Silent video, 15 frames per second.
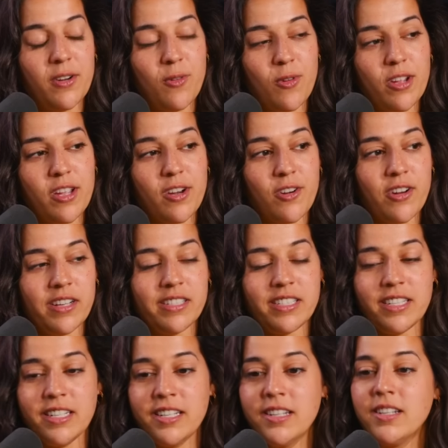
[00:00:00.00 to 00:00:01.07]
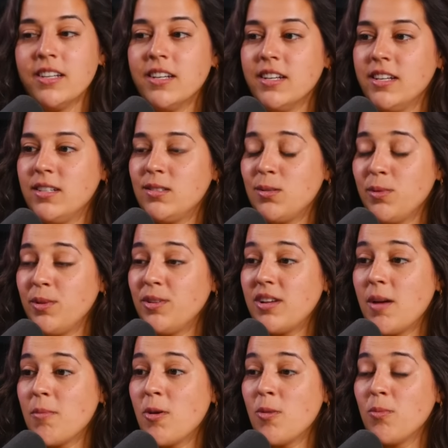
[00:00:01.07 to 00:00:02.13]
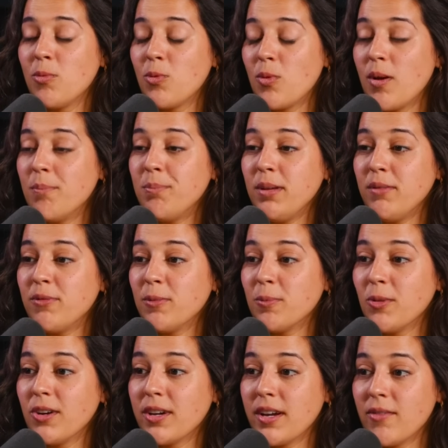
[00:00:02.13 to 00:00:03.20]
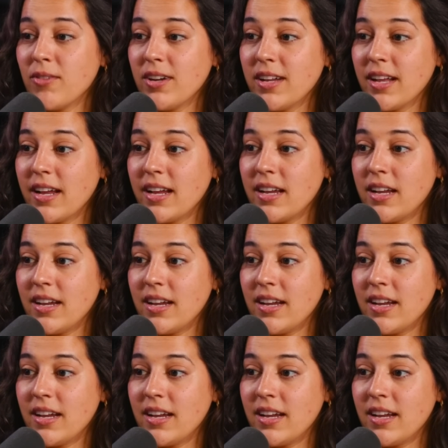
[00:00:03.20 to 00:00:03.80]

annoying and crazy. And so we would come home grumpy from work every day,